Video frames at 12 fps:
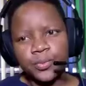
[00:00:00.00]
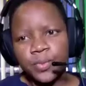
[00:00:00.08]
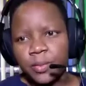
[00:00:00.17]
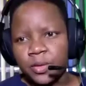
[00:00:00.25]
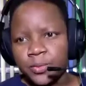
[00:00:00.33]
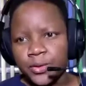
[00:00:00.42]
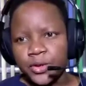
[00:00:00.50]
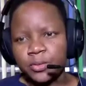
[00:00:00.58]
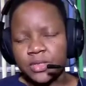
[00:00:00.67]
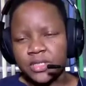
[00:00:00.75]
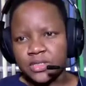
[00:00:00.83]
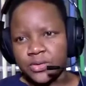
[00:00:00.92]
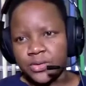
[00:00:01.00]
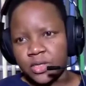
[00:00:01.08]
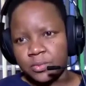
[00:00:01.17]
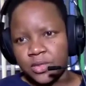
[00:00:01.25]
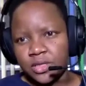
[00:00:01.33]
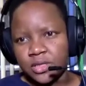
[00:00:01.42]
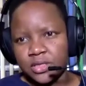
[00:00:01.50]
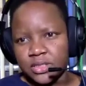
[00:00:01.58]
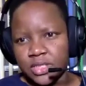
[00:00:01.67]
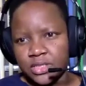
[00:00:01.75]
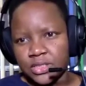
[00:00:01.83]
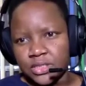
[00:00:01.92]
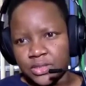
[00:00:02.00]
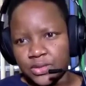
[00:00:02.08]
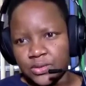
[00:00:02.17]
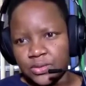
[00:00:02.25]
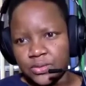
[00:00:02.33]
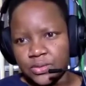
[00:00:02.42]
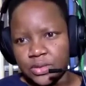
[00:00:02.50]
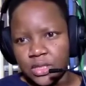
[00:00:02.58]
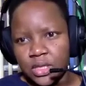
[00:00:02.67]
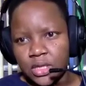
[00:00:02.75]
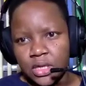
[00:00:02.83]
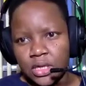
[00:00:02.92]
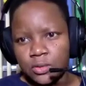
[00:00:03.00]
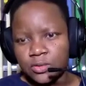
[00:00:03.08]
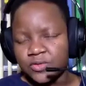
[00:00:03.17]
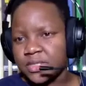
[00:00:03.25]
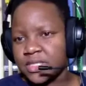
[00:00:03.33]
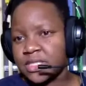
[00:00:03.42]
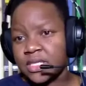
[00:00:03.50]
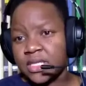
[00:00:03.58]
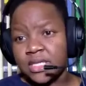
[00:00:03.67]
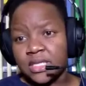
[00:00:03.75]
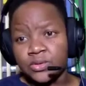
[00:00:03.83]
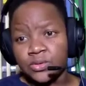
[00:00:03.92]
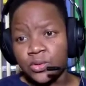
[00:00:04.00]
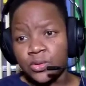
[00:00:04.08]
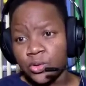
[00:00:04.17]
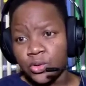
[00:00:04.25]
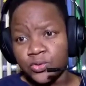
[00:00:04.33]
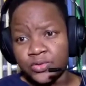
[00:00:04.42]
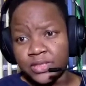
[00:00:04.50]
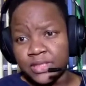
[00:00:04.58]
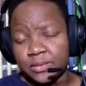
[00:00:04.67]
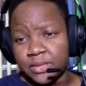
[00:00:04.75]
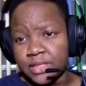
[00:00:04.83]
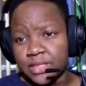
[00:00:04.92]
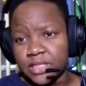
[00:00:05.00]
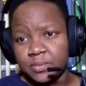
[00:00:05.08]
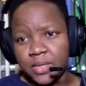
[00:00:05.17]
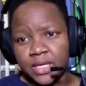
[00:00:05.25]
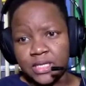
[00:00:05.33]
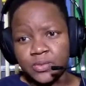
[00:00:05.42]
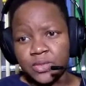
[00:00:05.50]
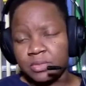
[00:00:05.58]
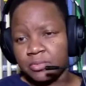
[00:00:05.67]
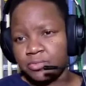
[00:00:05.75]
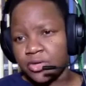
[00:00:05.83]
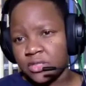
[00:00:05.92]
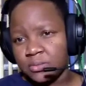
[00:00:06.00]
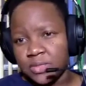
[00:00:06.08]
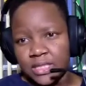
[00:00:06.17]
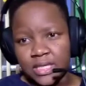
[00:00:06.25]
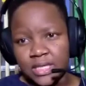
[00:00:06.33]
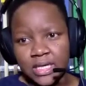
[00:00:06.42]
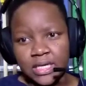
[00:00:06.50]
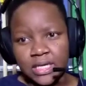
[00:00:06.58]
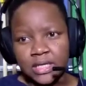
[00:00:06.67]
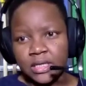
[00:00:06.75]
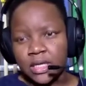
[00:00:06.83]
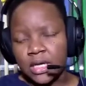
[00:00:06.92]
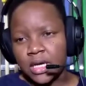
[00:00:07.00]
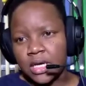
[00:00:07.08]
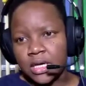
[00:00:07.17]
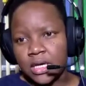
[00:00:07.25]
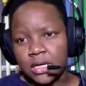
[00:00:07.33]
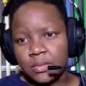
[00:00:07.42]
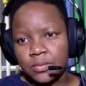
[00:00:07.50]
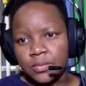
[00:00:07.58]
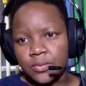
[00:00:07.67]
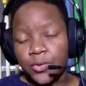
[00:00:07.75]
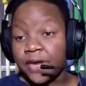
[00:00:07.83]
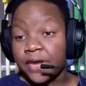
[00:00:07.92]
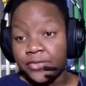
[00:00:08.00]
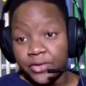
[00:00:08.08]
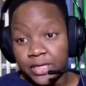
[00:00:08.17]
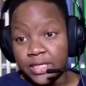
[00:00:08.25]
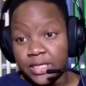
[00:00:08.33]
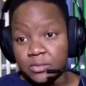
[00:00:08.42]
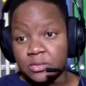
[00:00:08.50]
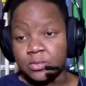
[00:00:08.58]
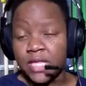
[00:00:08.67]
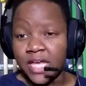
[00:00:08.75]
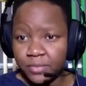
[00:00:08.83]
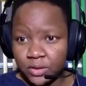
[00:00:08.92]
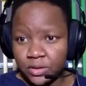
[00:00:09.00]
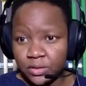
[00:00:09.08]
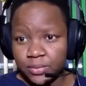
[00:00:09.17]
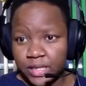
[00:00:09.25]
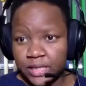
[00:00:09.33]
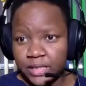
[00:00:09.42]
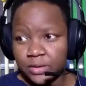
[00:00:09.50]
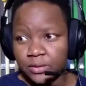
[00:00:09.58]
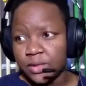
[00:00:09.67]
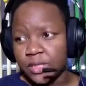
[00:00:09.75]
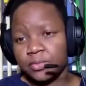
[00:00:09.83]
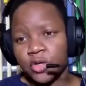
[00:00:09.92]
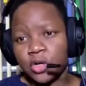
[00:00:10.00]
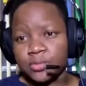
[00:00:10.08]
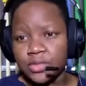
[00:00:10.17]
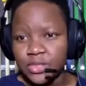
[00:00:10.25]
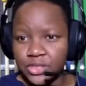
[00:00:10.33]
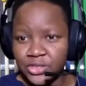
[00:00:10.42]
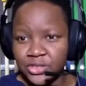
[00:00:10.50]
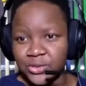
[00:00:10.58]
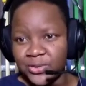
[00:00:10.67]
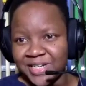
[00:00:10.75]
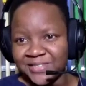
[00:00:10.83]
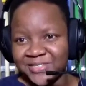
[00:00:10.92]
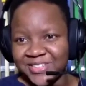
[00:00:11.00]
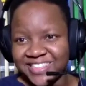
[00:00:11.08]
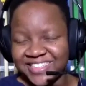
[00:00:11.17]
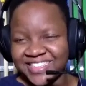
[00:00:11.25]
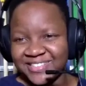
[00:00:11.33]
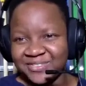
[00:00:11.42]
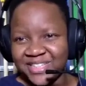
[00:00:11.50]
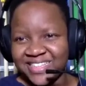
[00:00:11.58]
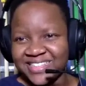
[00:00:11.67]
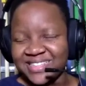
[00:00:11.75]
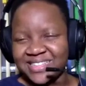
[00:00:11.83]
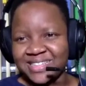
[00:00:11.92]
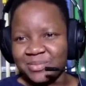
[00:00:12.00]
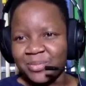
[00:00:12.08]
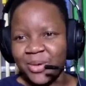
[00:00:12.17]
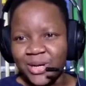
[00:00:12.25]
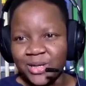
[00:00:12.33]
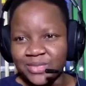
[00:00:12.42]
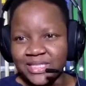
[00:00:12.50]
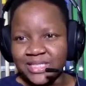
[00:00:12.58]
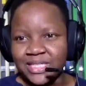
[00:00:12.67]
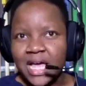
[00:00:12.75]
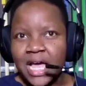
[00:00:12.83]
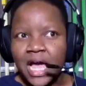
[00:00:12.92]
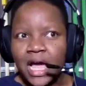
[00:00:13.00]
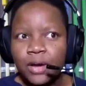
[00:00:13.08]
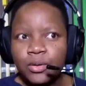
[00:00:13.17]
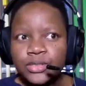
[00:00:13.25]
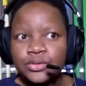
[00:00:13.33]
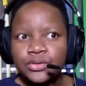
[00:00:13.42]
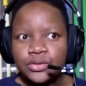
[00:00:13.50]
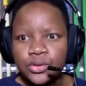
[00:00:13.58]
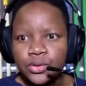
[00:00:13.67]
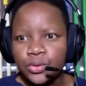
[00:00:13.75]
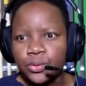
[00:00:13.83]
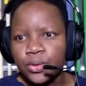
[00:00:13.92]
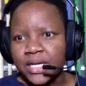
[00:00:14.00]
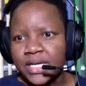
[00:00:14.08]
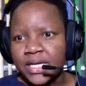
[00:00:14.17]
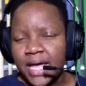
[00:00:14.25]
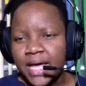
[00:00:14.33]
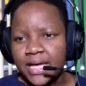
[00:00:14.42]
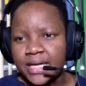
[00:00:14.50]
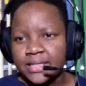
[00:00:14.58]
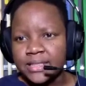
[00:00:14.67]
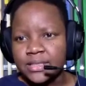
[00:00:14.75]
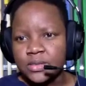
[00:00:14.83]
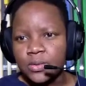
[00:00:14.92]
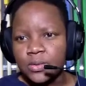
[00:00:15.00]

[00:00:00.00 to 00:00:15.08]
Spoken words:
public procurement has already been a contentious issue. We've been seeing it all over the media space, whether it be print media, wherever it is, people have been complaining, whether it be opposition, whatever it is, whether it's in the parliament. I want to know, what has